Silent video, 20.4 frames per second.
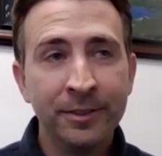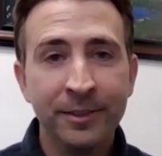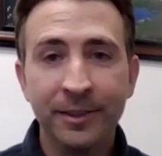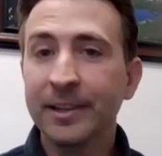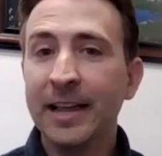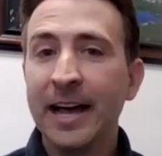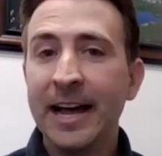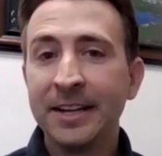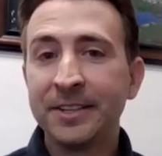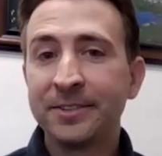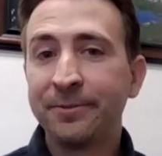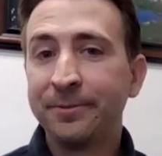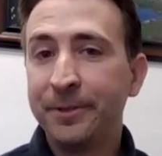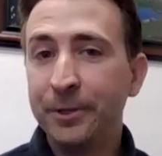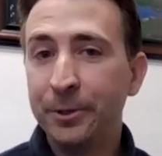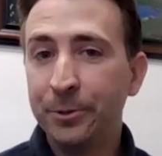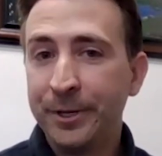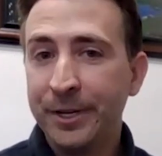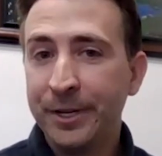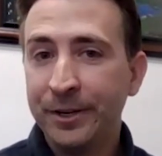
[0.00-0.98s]
the last
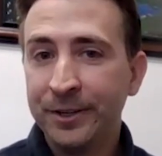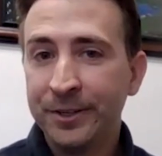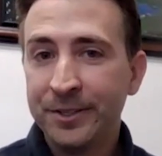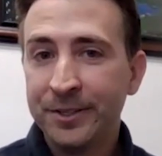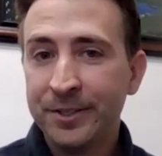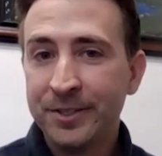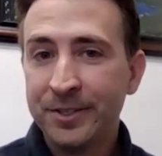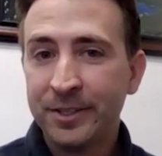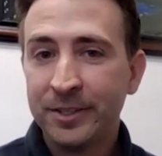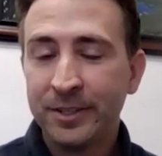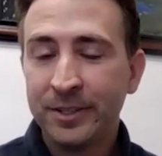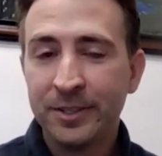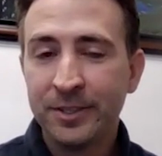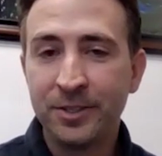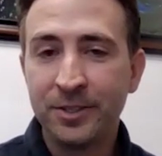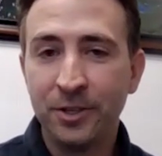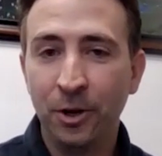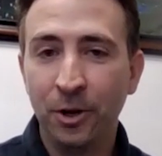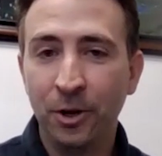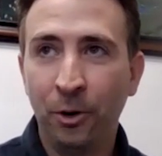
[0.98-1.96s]
few years.
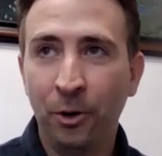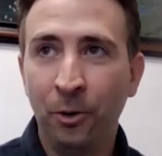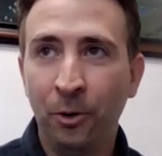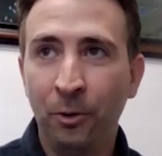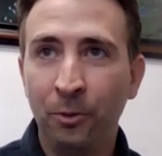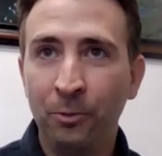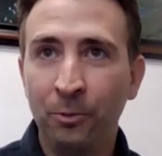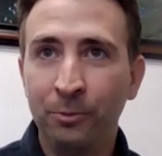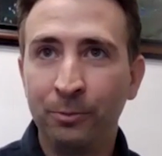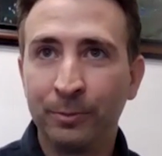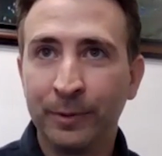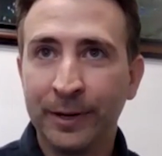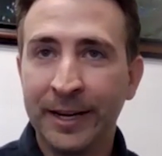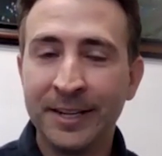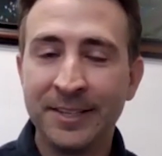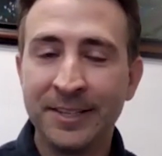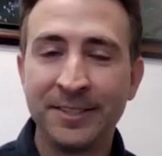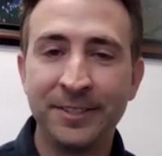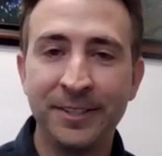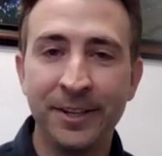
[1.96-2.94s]
So when
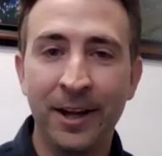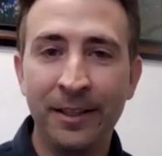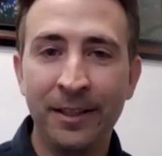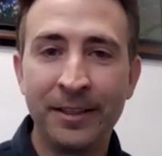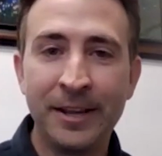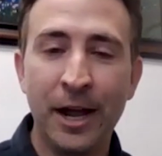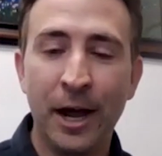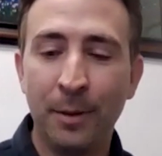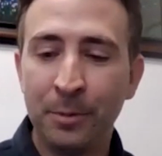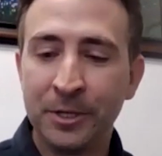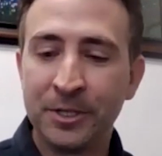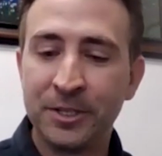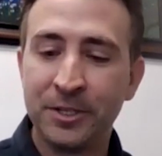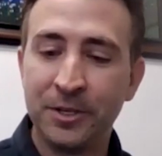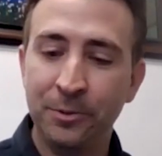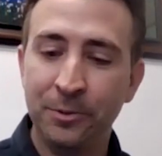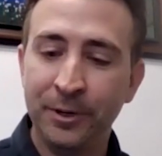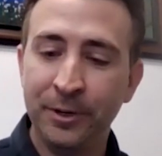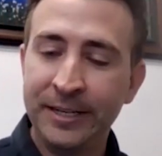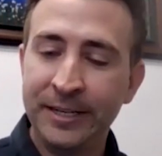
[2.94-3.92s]
I saw the
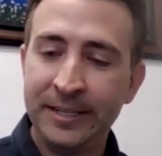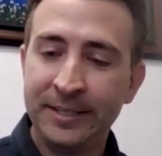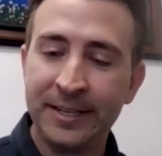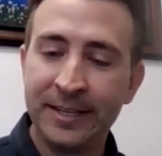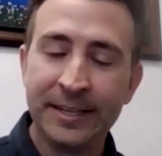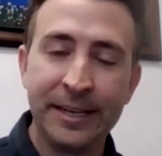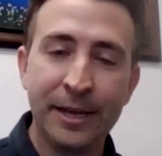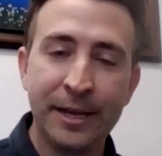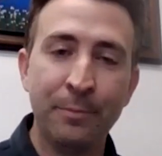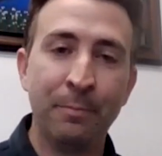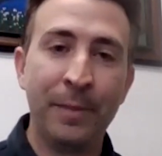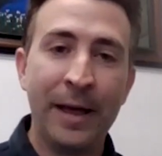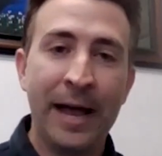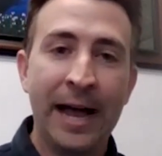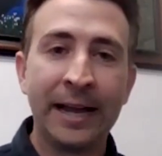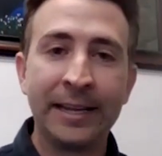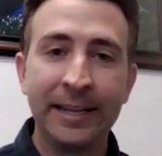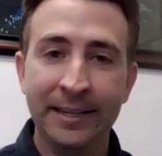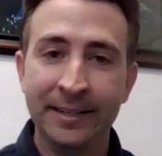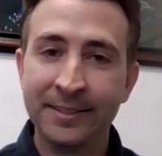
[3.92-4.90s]
opportunity to get
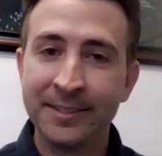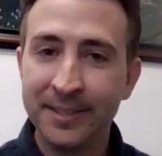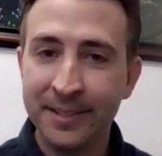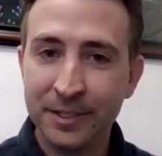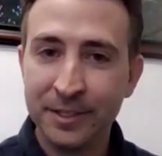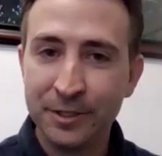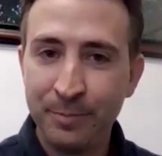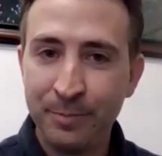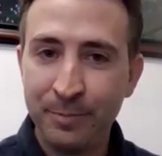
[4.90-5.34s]
back into this